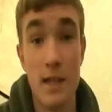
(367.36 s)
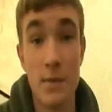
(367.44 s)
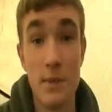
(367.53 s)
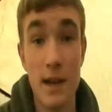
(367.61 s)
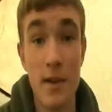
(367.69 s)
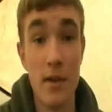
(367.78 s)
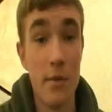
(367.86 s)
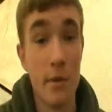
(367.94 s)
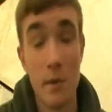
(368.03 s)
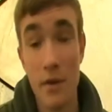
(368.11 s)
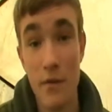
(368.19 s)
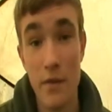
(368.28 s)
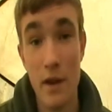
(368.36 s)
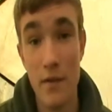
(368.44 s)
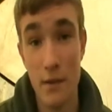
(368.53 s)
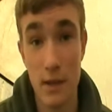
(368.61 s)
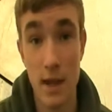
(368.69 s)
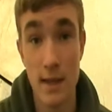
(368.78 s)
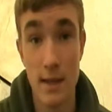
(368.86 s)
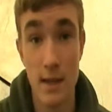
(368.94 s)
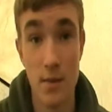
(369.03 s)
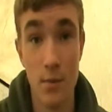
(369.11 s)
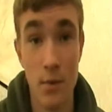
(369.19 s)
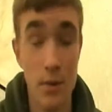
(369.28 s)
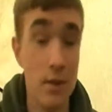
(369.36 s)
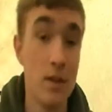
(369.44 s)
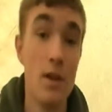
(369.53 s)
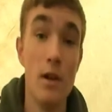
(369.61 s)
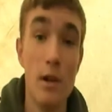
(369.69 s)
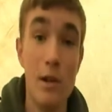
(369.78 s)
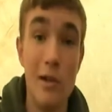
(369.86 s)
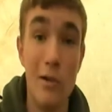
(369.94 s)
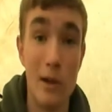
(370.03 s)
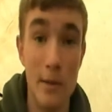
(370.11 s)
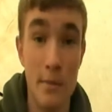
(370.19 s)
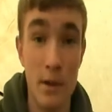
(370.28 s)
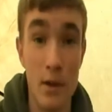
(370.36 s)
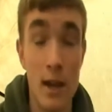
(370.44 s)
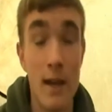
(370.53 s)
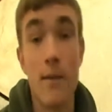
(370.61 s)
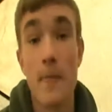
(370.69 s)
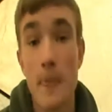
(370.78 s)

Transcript: so we're down here on one of my favourite day ticket waters, Longleat Middle Lake.